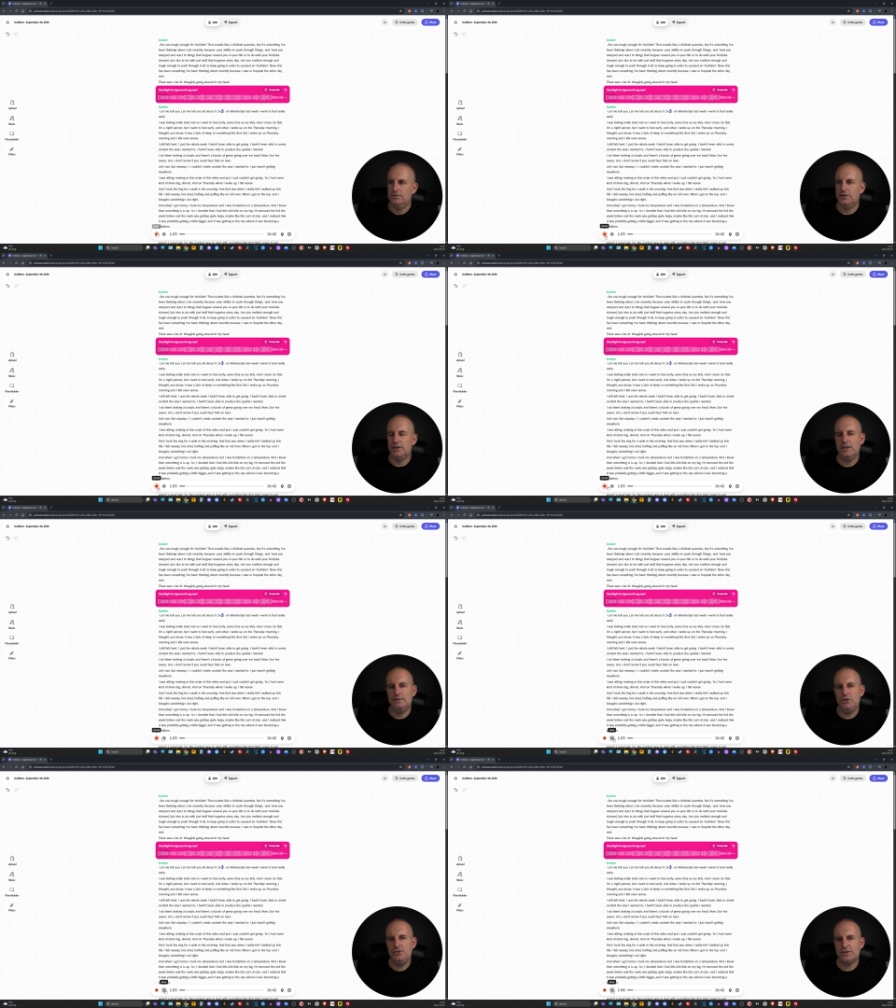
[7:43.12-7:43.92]
you can hear
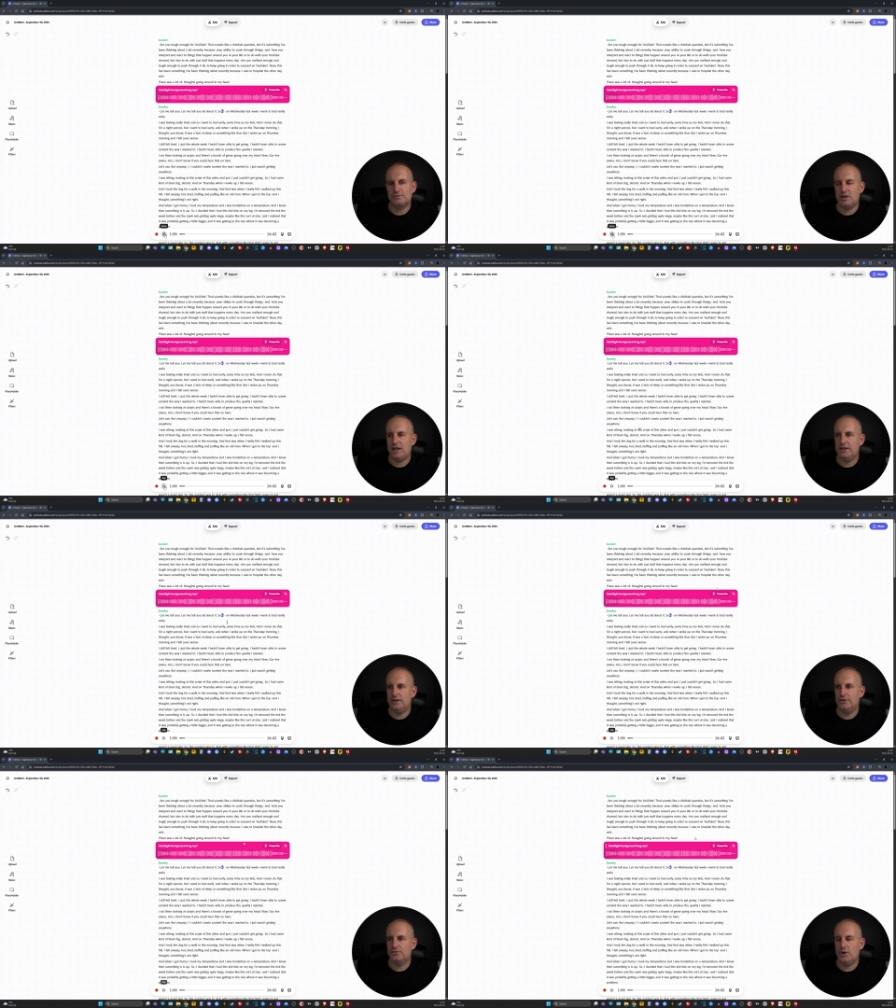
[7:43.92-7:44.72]
the music's
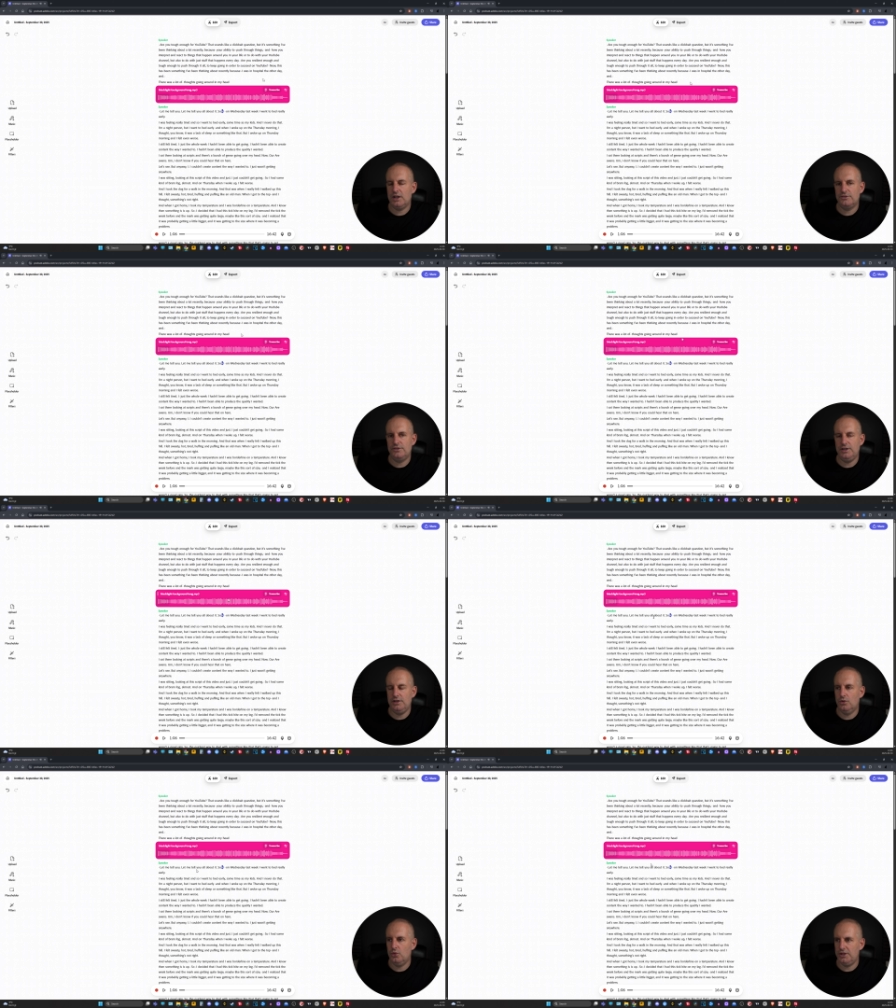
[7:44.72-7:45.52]
playing as well as
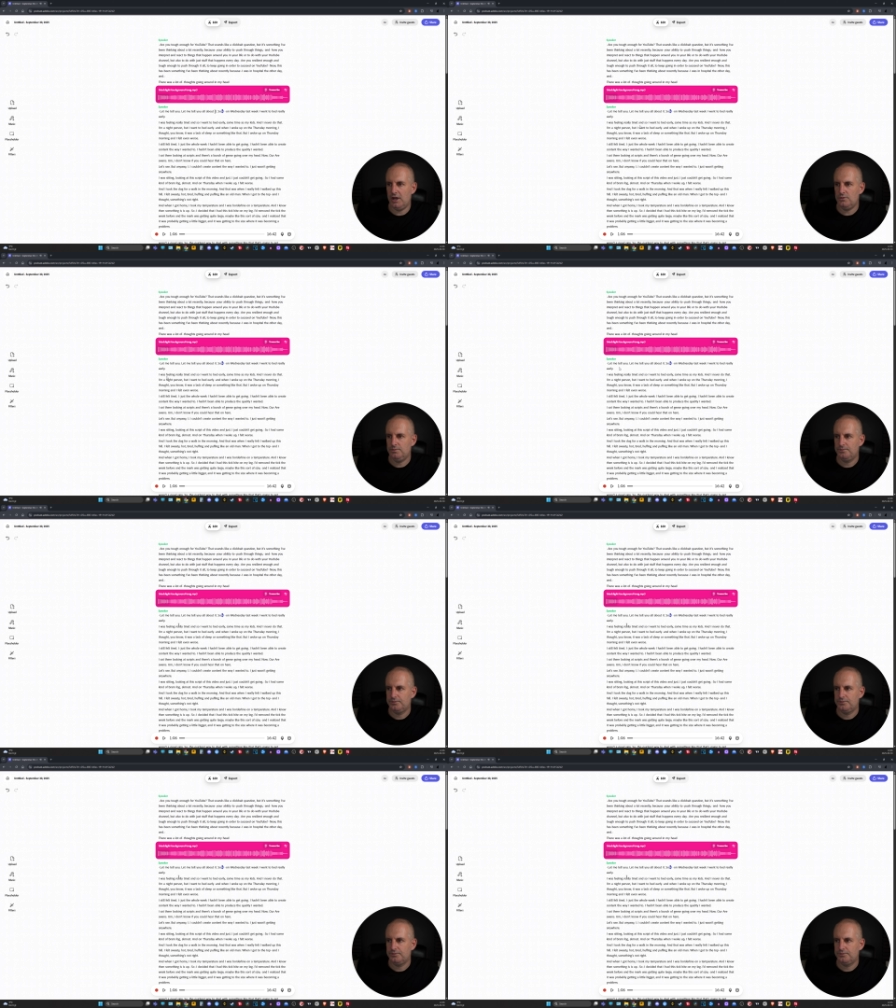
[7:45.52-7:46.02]
the audio.